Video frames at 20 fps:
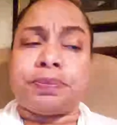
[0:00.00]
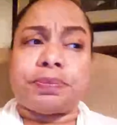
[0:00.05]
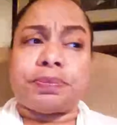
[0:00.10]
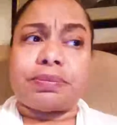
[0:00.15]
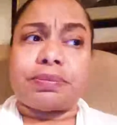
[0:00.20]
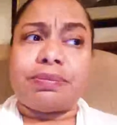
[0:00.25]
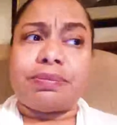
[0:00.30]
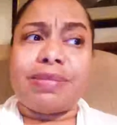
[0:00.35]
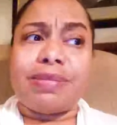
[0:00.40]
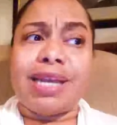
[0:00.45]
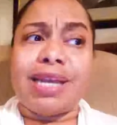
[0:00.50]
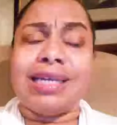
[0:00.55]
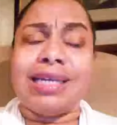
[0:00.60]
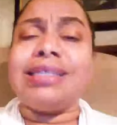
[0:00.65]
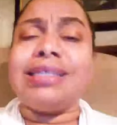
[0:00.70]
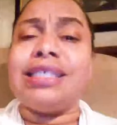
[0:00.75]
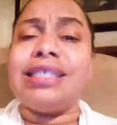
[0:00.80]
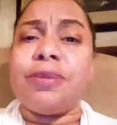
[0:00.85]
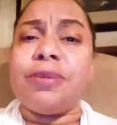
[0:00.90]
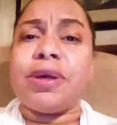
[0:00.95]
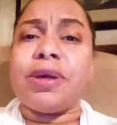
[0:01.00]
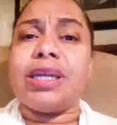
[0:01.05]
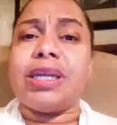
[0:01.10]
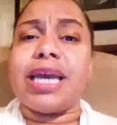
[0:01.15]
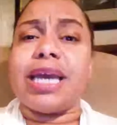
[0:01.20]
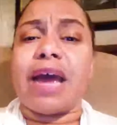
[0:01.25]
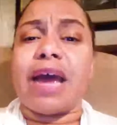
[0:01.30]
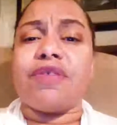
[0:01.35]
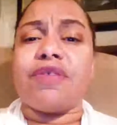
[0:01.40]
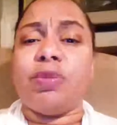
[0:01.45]
they typically have to
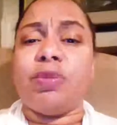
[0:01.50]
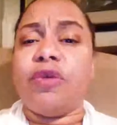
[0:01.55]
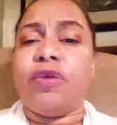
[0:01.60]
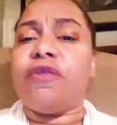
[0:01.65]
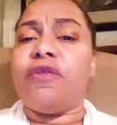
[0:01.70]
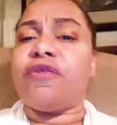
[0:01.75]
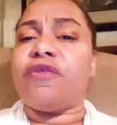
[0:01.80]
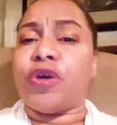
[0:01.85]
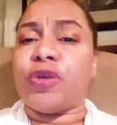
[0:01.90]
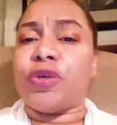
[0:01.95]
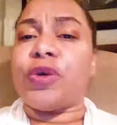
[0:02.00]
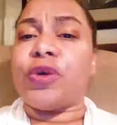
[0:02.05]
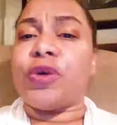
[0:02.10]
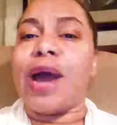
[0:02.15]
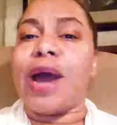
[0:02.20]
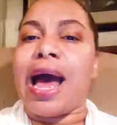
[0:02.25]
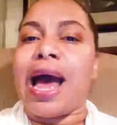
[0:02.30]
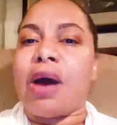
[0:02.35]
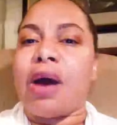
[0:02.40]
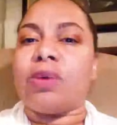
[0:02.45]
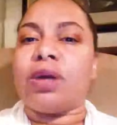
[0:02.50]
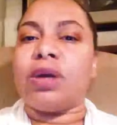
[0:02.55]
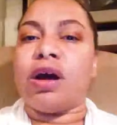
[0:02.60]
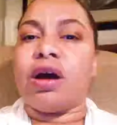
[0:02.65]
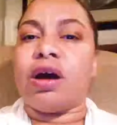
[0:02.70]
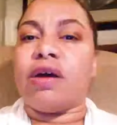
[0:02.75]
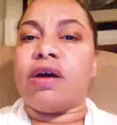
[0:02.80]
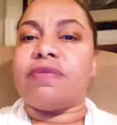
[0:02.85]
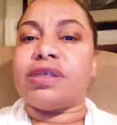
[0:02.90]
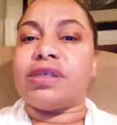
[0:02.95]
move further out of the
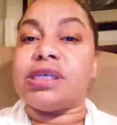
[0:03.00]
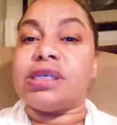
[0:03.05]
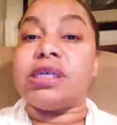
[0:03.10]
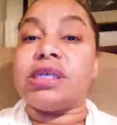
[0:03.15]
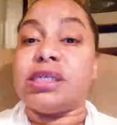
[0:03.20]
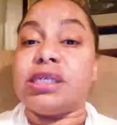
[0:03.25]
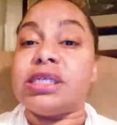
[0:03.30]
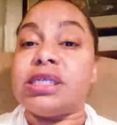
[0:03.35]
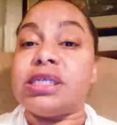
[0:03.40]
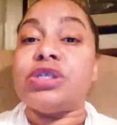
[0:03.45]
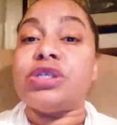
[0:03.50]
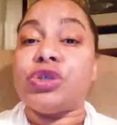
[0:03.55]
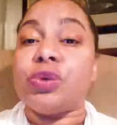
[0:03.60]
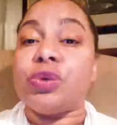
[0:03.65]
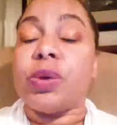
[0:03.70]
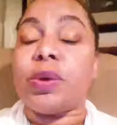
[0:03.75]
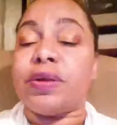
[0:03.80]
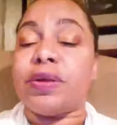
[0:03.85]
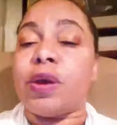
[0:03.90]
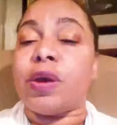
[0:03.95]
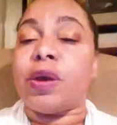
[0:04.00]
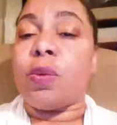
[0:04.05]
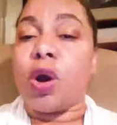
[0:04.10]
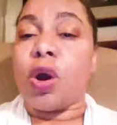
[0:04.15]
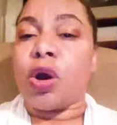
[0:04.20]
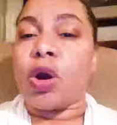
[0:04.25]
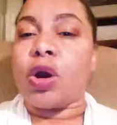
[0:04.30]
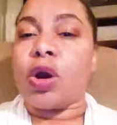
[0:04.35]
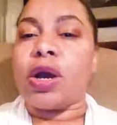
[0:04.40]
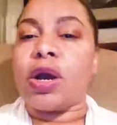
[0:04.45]
city center where they work
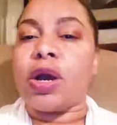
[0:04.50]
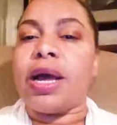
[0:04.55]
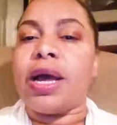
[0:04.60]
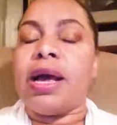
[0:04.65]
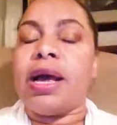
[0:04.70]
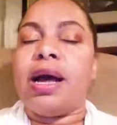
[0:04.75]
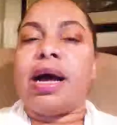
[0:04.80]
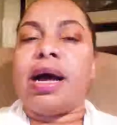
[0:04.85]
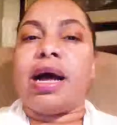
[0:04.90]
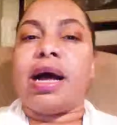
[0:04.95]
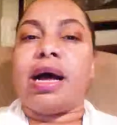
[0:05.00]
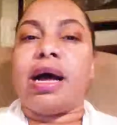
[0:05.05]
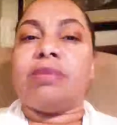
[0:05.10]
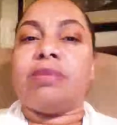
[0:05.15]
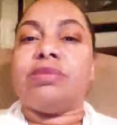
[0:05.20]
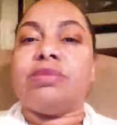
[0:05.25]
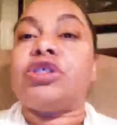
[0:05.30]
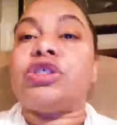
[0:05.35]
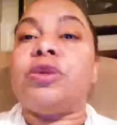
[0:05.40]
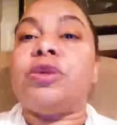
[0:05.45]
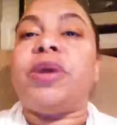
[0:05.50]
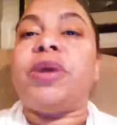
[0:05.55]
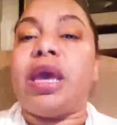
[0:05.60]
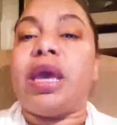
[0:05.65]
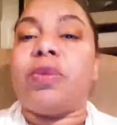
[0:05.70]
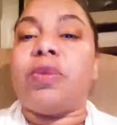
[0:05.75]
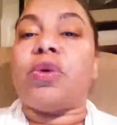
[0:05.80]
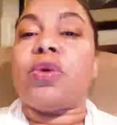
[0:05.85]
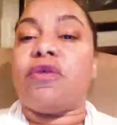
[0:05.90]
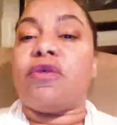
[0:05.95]
to be able to
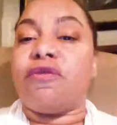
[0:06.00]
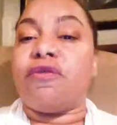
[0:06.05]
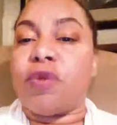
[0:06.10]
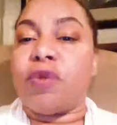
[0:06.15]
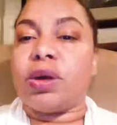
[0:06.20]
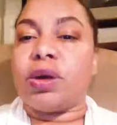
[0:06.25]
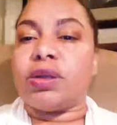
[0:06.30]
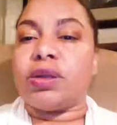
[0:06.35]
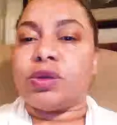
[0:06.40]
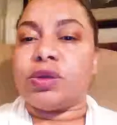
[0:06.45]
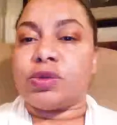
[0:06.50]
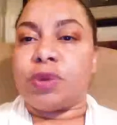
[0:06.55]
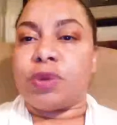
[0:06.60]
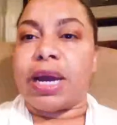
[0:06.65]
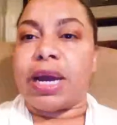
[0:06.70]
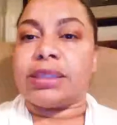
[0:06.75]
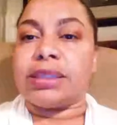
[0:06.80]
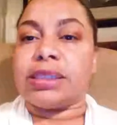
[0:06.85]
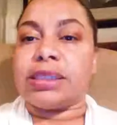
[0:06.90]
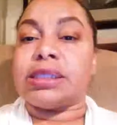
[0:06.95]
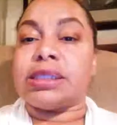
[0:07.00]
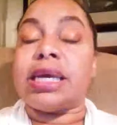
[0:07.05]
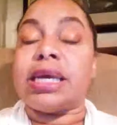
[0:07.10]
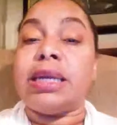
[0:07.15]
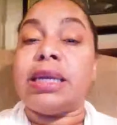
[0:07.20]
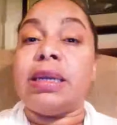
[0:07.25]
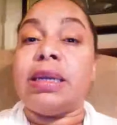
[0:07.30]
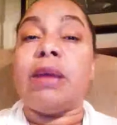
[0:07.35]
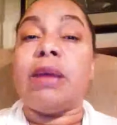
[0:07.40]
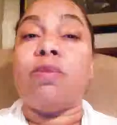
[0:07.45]
afford those prices.
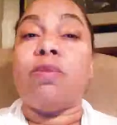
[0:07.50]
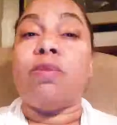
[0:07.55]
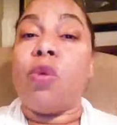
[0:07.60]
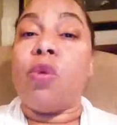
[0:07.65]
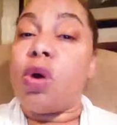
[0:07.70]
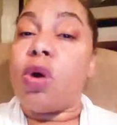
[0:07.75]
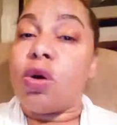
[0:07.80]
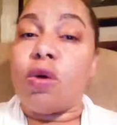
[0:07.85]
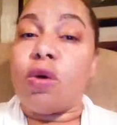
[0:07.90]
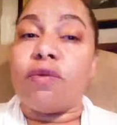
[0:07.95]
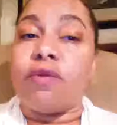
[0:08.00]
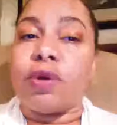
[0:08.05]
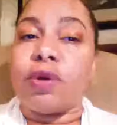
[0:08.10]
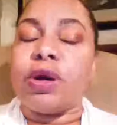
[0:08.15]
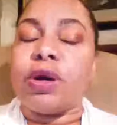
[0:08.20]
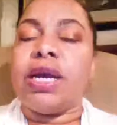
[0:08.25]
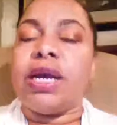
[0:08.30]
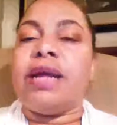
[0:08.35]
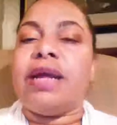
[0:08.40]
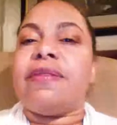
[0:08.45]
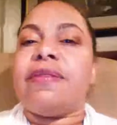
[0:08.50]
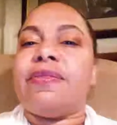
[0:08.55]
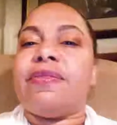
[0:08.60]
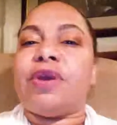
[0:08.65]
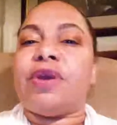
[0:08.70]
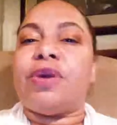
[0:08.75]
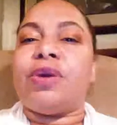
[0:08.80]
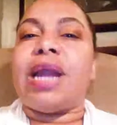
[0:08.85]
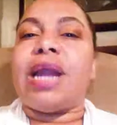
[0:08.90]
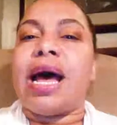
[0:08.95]
Moreover, they
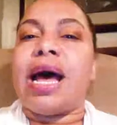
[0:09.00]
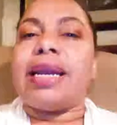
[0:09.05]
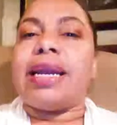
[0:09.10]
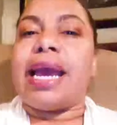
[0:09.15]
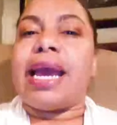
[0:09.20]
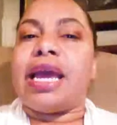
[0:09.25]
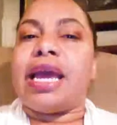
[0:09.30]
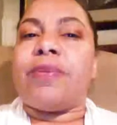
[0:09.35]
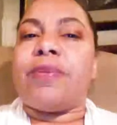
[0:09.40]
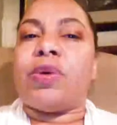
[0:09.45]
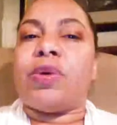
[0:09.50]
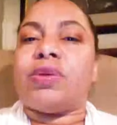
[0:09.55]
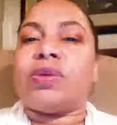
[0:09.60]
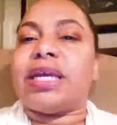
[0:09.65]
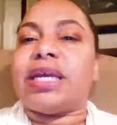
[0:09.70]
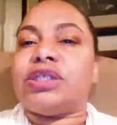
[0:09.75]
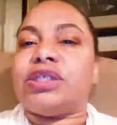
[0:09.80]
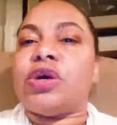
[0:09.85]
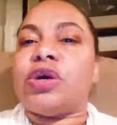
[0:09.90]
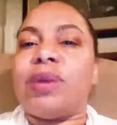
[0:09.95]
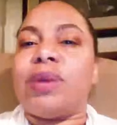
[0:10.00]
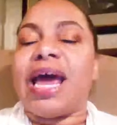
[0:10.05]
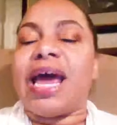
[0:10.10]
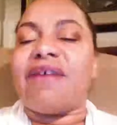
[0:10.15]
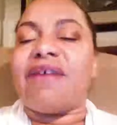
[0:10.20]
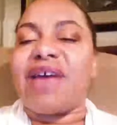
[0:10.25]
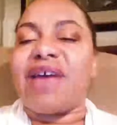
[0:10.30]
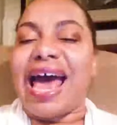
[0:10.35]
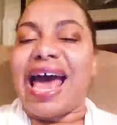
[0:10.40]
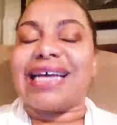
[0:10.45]
don't have
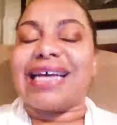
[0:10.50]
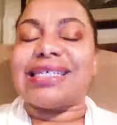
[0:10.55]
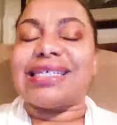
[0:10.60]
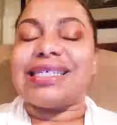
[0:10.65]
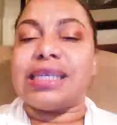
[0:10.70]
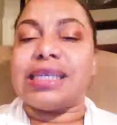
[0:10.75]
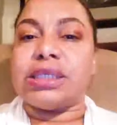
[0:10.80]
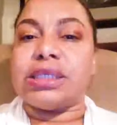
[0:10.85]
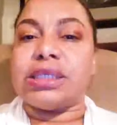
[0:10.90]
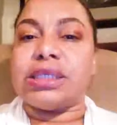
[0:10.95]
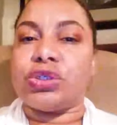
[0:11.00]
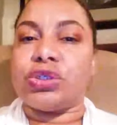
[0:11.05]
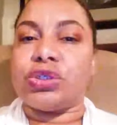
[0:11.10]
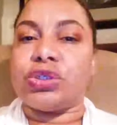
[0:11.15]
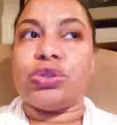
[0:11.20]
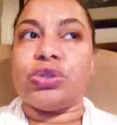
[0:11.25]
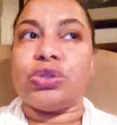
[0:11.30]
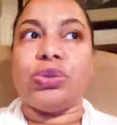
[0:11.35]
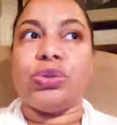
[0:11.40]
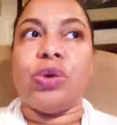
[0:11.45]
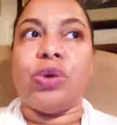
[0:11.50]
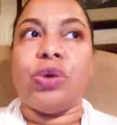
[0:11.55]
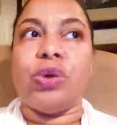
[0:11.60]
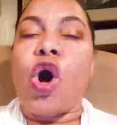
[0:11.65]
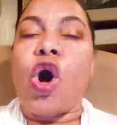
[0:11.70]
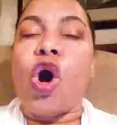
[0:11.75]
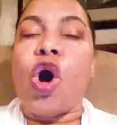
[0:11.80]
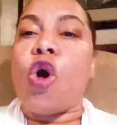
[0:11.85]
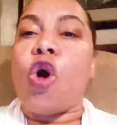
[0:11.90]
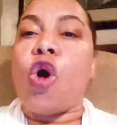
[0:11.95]
access to home
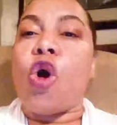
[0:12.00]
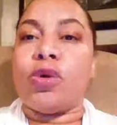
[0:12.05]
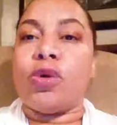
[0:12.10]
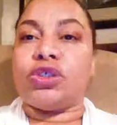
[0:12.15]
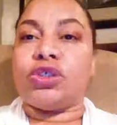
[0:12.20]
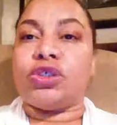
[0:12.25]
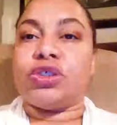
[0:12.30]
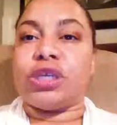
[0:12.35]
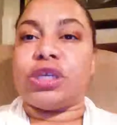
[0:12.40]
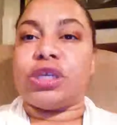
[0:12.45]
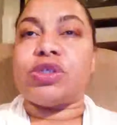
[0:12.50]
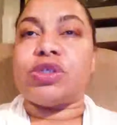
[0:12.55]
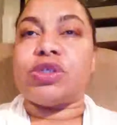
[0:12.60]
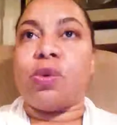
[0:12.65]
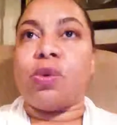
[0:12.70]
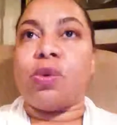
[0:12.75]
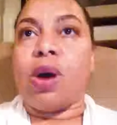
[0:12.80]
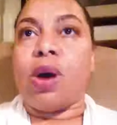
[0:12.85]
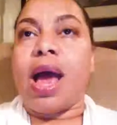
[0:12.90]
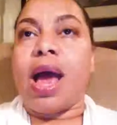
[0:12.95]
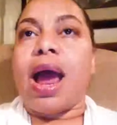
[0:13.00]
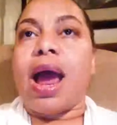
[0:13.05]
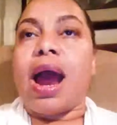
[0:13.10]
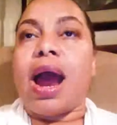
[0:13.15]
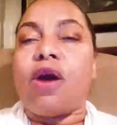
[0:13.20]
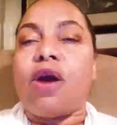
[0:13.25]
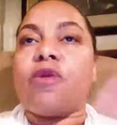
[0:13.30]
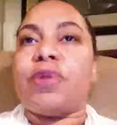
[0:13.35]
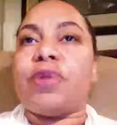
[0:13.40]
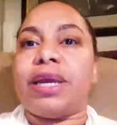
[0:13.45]
ownership. So our
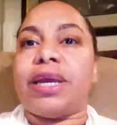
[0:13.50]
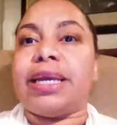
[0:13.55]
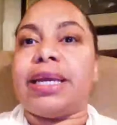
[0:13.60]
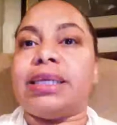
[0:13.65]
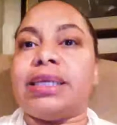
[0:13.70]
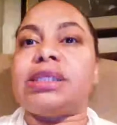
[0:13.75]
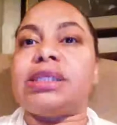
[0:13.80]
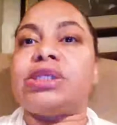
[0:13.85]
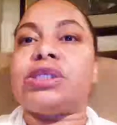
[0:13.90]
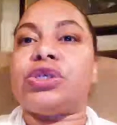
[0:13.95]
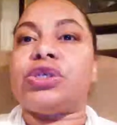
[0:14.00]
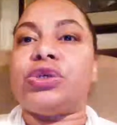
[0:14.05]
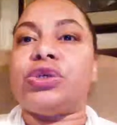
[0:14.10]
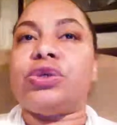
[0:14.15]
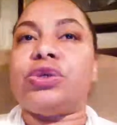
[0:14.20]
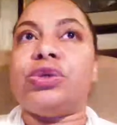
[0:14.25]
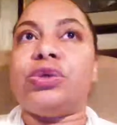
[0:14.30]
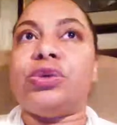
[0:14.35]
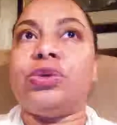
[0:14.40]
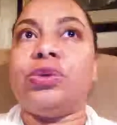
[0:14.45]
plan is to,